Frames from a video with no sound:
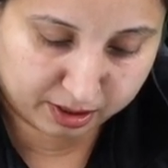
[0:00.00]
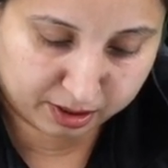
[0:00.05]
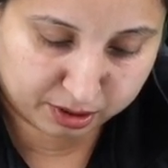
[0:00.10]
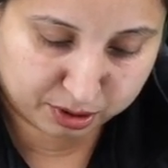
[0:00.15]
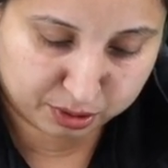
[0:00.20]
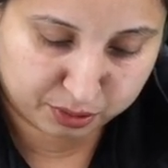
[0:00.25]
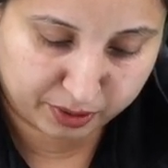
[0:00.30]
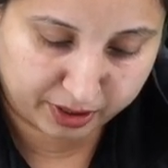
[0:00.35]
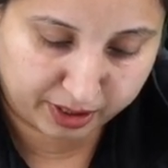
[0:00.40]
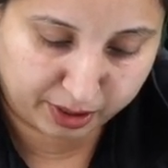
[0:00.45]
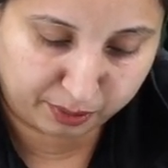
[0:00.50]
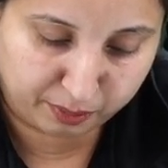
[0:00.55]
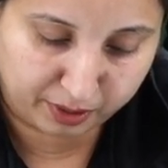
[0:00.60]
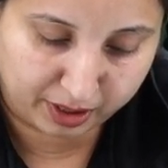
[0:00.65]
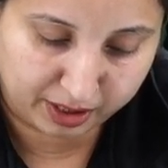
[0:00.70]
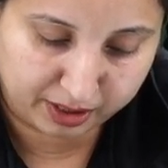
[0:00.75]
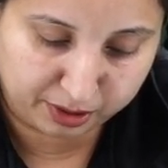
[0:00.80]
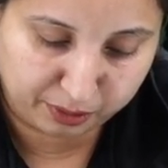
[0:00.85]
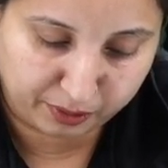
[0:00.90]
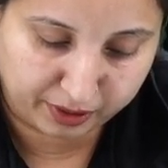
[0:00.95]

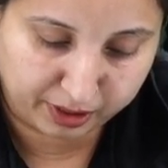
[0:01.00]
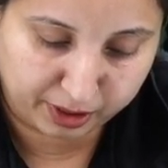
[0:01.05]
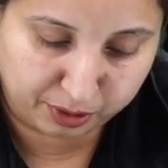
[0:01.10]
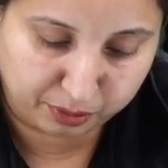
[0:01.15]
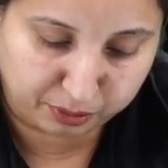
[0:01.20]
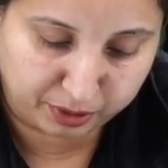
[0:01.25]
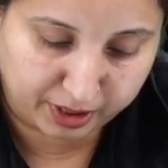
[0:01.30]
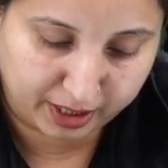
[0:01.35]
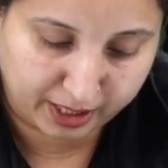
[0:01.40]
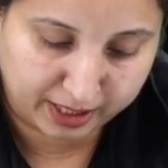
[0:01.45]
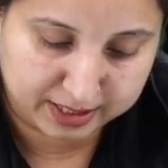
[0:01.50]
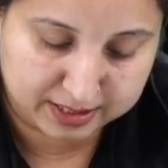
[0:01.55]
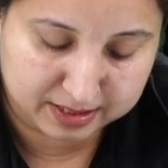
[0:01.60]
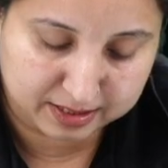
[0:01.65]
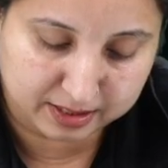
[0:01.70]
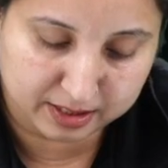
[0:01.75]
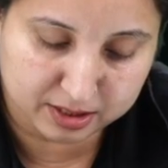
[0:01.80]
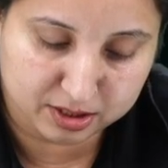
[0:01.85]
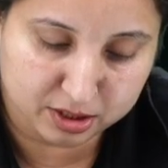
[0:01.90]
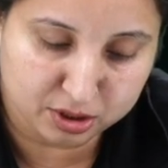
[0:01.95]
21, 22. Yes,
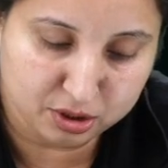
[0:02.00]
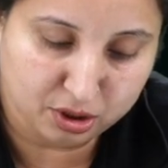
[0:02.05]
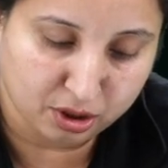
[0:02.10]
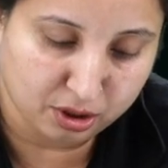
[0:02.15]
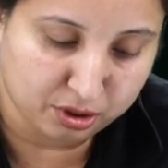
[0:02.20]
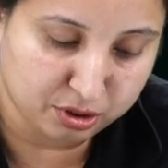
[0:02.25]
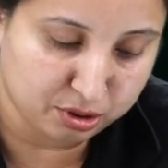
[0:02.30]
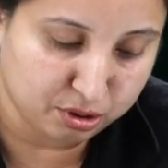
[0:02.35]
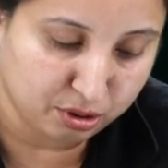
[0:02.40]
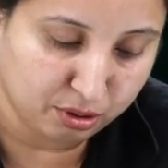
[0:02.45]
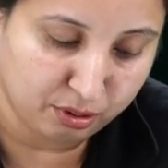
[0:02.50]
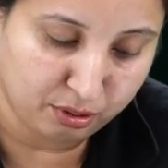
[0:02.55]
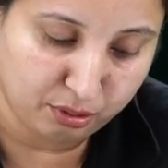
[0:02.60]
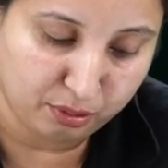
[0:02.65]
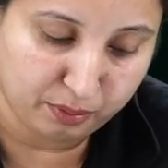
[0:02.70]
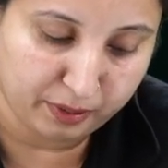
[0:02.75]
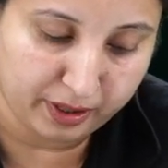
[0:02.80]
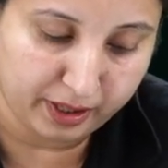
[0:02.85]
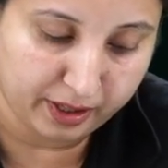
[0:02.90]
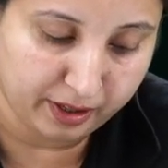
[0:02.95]
this is also
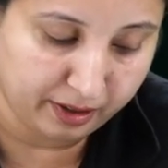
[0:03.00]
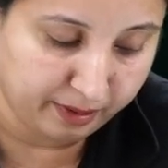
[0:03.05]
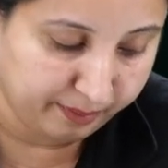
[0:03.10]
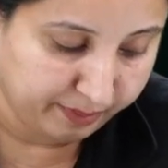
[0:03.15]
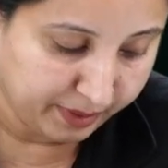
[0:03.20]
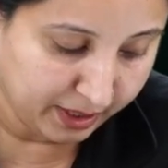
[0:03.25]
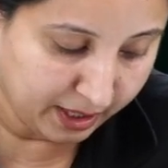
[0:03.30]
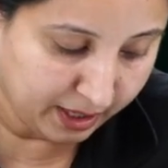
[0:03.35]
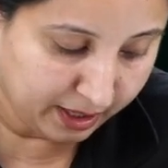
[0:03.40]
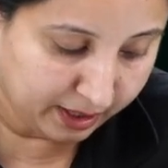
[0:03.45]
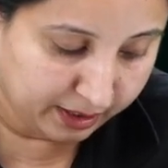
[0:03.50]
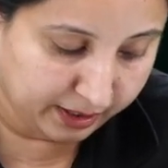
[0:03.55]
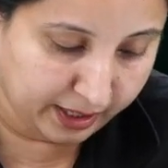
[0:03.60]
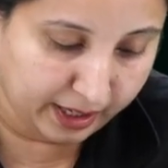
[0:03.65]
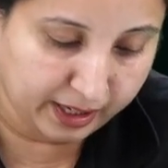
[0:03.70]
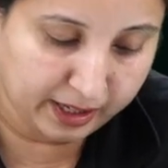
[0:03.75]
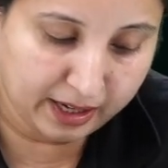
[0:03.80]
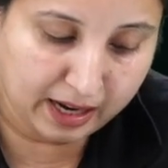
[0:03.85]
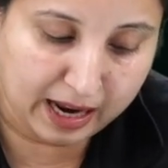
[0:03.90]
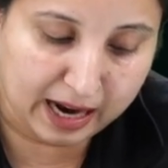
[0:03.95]
over here.
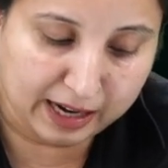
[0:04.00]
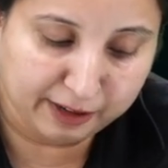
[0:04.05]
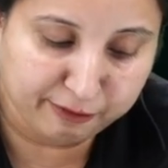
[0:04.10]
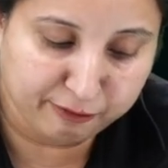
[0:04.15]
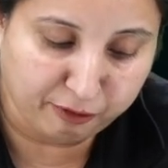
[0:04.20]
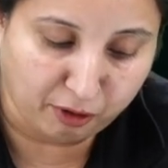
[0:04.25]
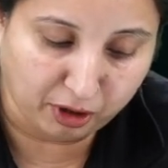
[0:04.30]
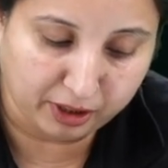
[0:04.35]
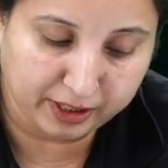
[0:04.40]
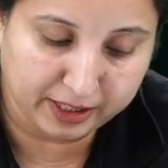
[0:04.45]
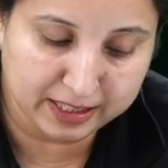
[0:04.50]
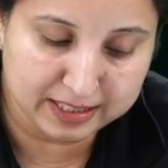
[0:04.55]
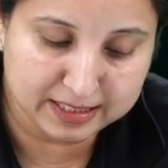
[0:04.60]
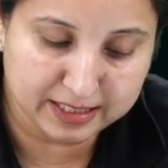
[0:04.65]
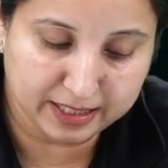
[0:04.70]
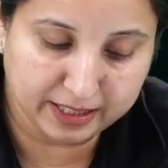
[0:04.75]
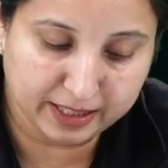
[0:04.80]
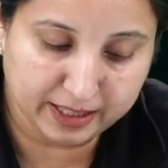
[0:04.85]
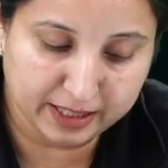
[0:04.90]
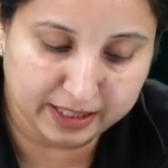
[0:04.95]
Then at 40
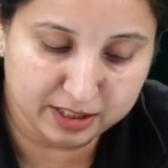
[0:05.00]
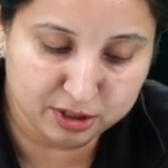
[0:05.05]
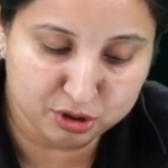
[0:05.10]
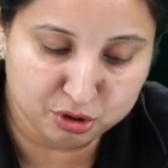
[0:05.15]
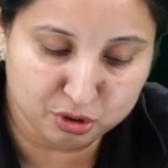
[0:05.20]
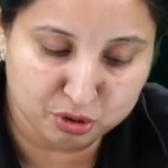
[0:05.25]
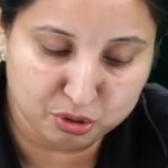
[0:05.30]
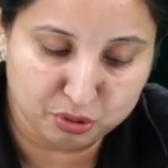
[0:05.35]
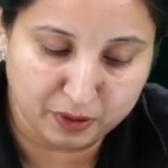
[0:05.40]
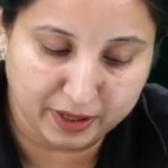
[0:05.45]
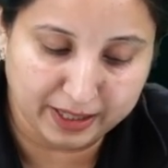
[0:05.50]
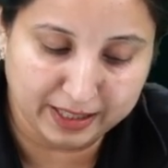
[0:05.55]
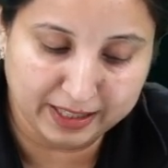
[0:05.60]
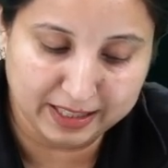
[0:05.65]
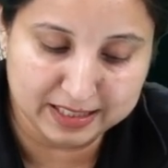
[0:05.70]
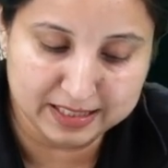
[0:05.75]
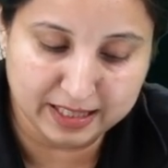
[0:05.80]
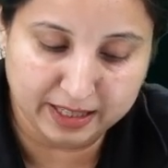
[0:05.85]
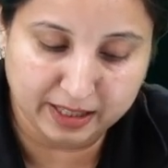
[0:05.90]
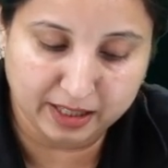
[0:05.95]
seconds, 20
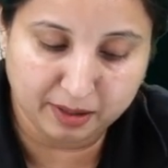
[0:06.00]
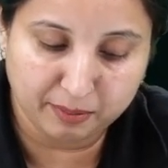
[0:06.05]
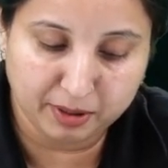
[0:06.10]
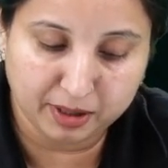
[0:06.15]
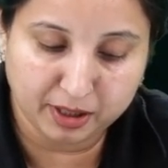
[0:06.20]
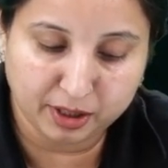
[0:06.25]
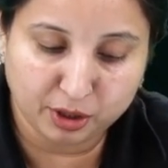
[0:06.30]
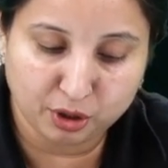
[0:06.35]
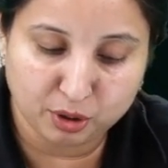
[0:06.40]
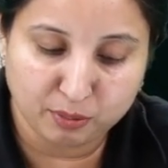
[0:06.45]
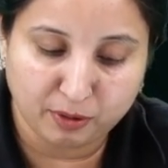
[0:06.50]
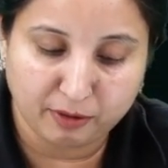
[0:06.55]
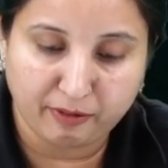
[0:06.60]
centimeter cube of